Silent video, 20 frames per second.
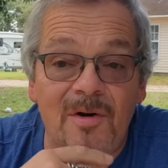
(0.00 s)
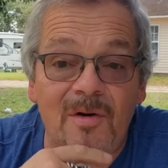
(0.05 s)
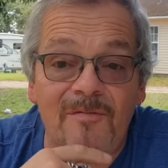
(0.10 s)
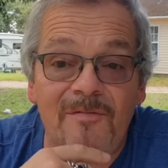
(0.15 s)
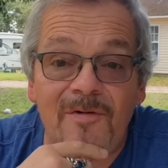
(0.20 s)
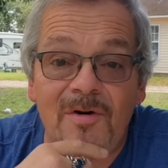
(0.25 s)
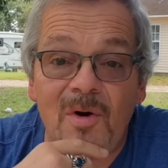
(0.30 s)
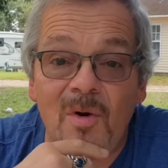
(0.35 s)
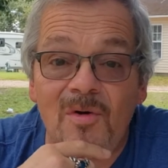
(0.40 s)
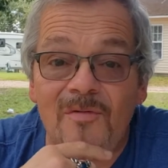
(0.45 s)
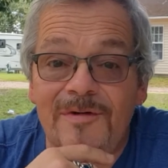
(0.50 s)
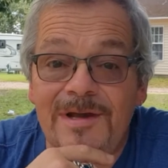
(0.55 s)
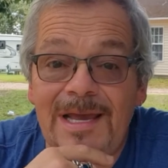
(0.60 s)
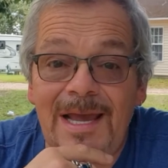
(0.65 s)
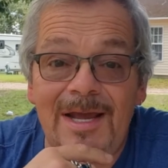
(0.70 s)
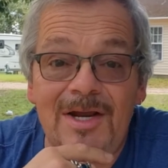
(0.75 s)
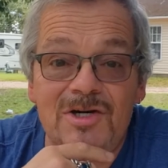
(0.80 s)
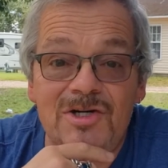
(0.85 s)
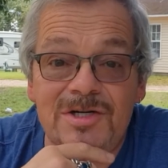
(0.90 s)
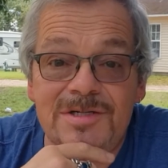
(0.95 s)
for
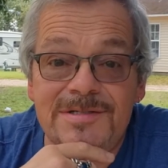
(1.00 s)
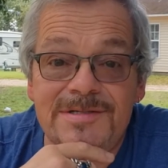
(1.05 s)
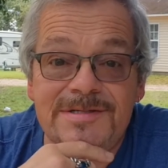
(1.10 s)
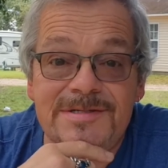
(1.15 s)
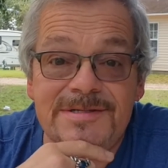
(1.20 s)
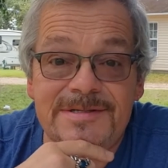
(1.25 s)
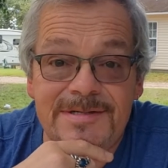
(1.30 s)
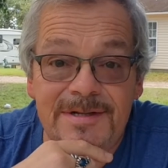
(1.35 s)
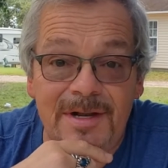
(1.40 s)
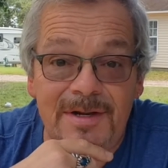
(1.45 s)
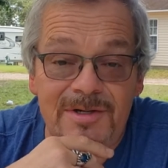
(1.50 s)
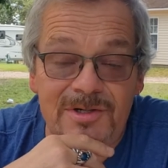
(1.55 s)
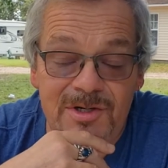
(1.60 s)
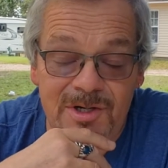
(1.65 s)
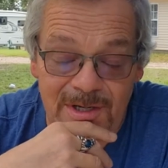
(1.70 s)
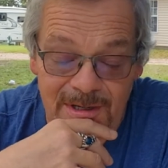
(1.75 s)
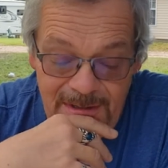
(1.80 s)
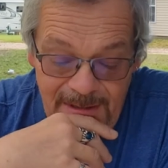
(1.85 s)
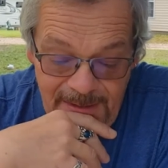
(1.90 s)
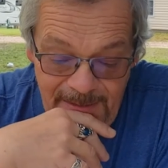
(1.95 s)
notifications and such.
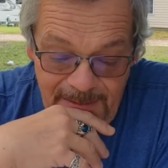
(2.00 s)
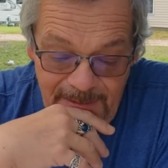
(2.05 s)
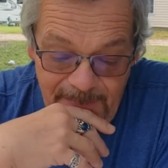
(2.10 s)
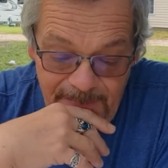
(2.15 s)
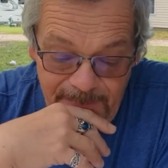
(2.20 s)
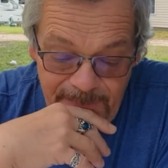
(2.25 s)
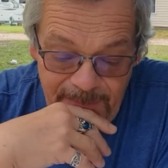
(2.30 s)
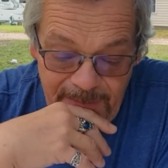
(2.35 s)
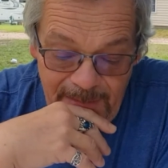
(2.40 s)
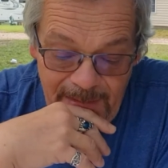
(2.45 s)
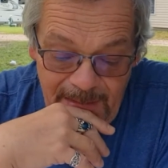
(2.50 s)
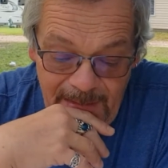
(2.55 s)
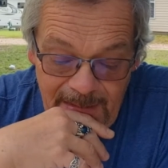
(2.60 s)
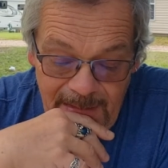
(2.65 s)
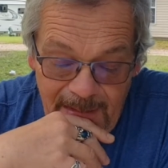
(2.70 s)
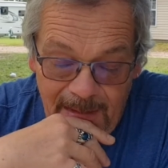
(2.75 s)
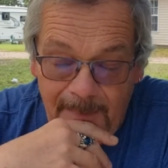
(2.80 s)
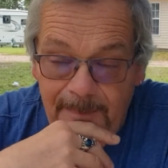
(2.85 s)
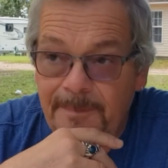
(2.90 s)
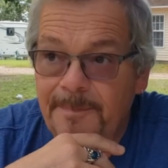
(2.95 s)

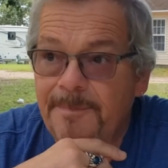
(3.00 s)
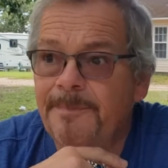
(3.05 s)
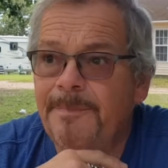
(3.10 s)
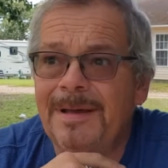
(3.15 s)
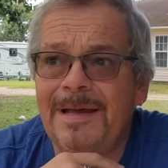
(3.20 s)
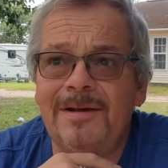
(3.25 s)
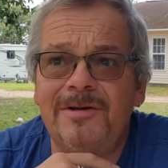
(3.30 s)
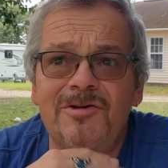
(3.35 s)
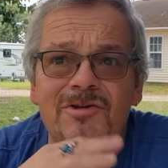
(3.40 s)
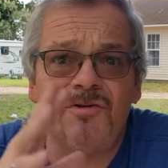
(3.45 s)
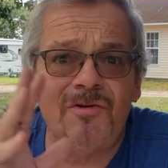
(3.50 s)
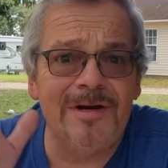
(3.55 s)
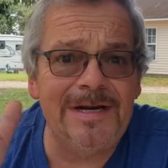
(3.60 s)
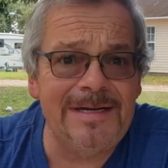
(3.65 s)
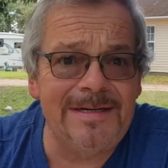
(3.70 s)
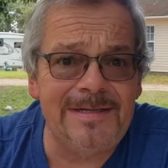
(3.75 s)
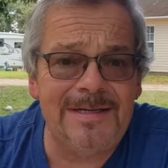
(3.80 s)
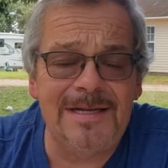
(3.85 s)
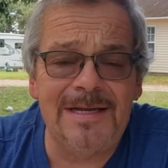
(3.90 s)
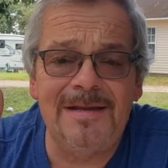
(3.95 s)
A big
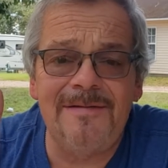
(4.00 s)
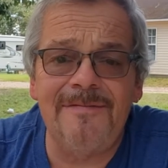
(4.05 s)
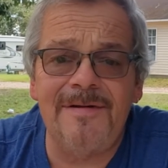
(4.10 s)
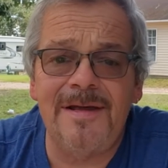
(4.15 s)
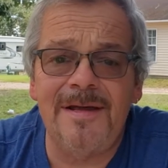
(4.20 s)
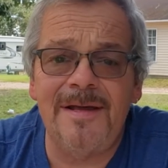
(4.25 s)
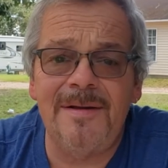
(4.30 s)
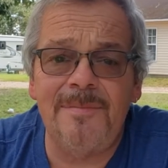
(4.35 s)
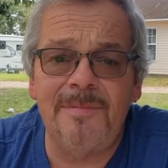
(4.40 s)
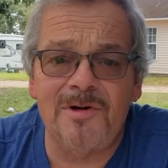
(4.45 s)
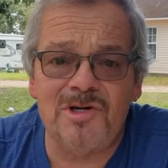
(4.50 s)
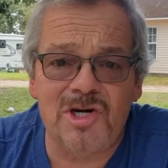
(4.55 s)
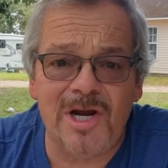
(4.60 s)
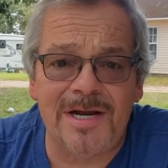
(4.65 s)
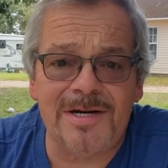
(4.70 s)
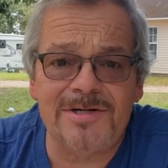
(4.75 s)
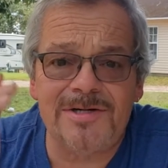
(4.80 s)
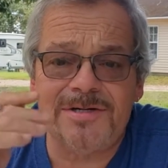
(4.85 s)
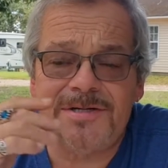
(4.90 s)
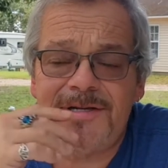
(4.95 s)
screen TV,
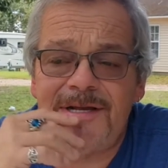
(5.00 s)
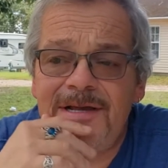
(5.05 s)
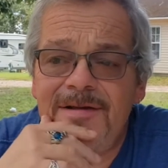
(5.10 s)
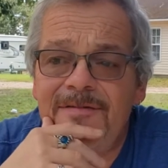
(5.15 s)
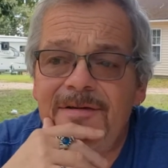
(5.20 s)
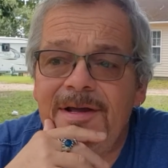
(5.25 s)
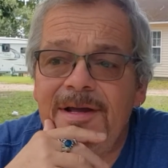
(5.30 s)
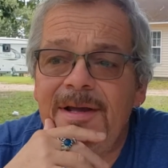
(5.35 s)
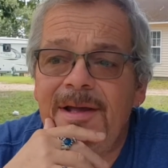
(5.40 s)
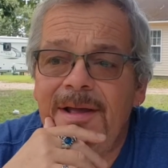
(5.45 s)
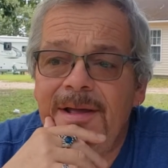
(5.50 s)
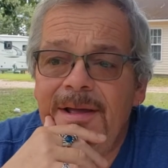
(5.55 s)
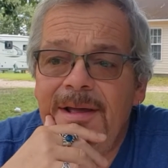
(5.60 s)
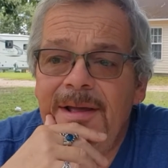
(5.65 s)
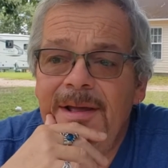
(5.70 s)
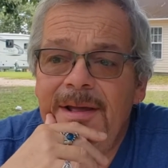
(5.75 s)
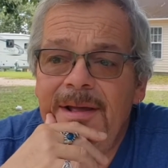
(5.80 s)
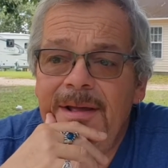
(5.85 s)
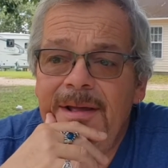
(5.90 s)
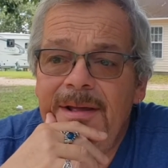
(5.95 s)
projection TV.
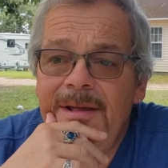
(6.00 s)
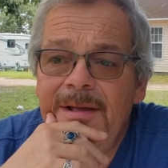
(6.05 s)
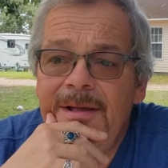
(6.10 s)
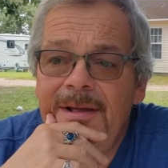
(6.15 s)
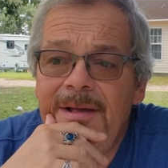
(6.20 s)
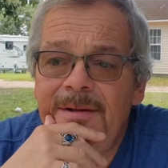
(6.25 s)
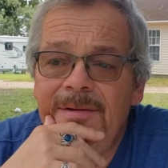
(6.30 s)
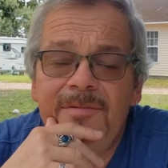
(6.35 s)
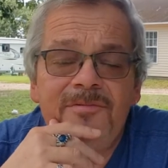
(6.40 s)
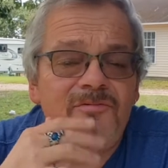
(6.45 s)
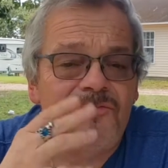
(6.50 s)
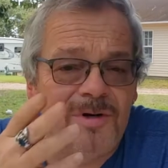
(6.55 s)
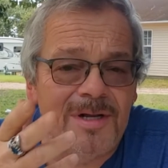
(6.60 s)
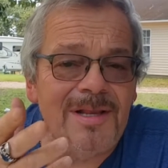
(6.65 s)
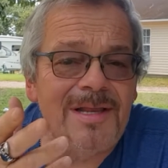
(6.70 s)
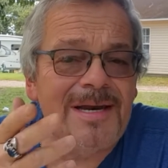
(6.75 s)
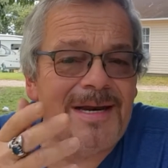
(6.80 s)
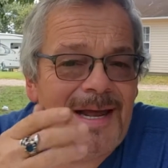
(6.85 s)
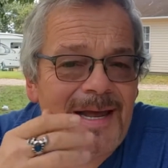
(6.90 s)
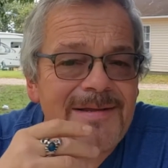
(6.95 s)
It
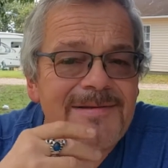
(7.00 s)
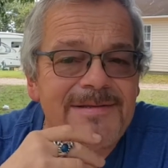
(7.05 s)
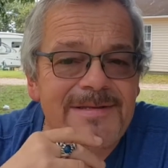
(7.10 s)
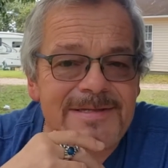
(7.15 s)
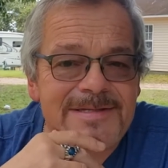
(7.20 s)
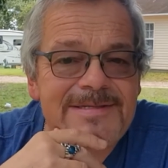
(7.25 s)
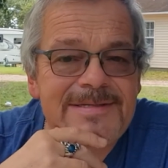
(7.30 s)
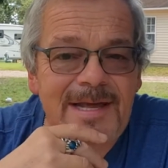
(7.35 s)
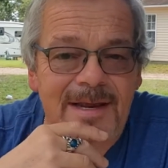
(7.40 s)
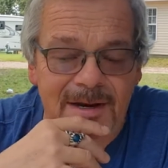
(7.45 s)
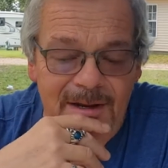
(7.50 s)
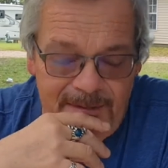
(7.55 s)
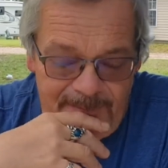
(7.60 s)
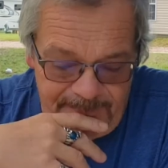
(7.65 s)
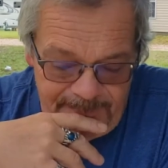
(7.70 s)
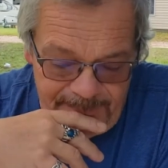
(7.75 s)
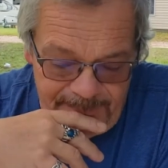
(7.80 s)
really nicely set up.